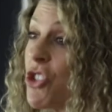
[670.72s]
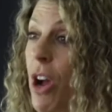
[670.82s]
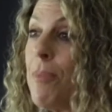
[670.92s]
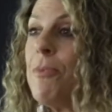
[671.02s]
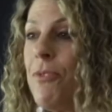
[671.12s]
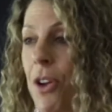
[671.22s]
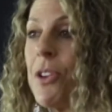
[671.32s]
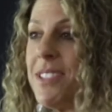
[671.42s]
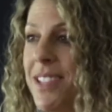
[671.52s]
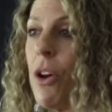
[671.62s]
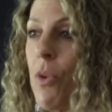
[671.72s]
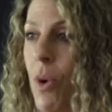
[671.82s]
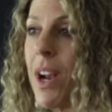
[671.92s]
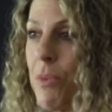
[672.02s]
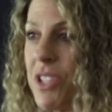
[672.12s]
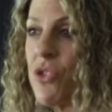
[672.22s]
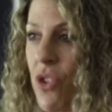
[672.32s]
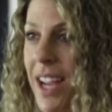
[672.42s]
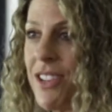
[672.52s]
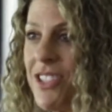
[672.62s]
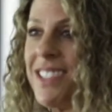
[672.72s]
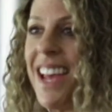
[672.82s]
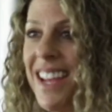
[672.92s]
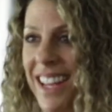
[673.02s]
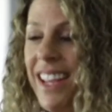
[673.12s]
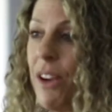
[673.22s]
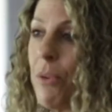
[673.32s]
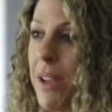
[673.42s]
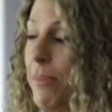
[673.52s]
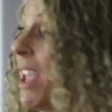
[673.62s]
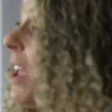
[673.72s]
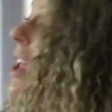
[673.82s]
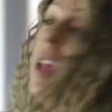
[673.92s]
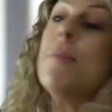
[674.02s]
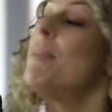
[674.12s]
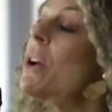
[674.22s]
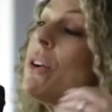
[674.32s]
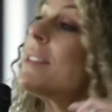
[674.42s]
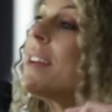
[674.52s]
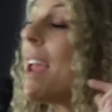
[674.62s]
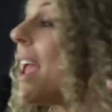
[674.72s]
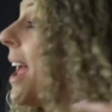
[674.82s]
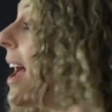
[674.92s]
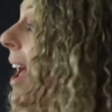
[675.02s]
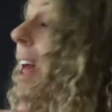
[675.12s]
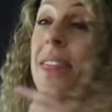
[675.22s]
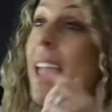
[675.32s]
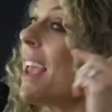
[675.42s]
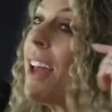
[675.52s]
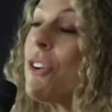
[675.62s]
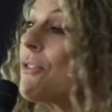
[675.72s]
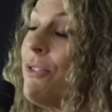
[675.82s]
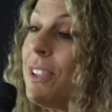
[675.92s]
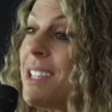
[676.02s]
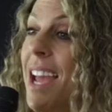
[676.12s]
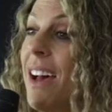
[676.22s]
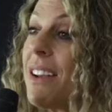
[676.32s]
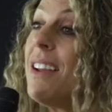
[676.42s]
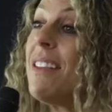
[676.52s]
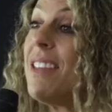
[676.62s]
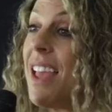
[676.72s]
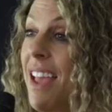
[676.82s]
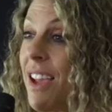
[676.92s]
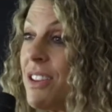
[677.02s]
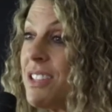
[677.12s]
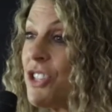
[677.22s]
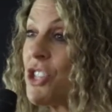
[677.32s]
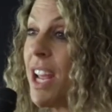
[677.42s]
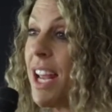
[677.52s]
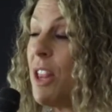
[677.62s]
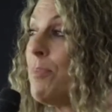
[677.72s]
job focusing on what I was trying to say and hearing me, because they cannot filter out the air conditioner in the